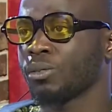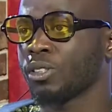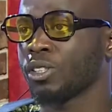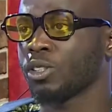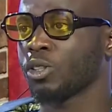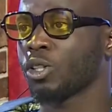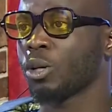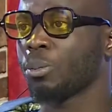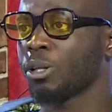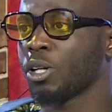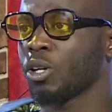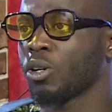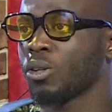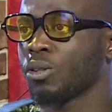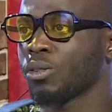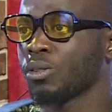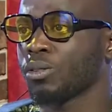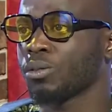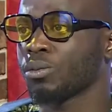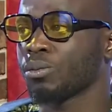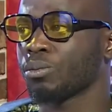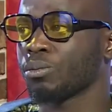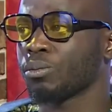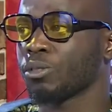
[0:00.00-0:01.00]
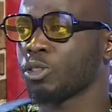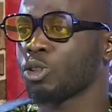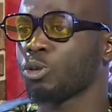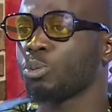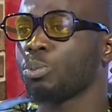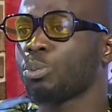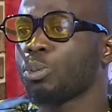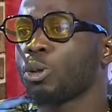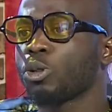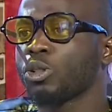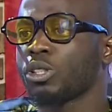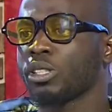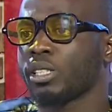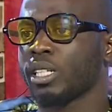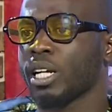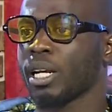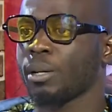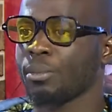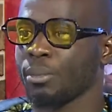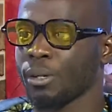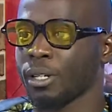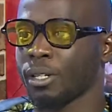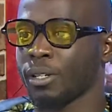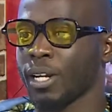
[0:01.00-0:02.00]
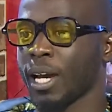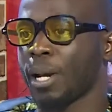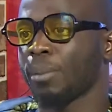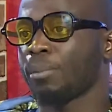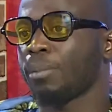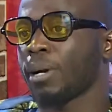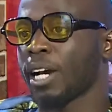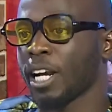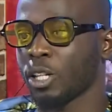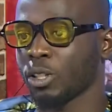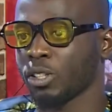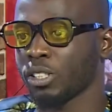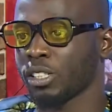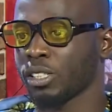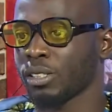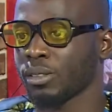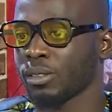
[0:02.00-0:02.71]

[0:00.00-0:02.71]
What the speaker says: the topic on prototyping and piloting.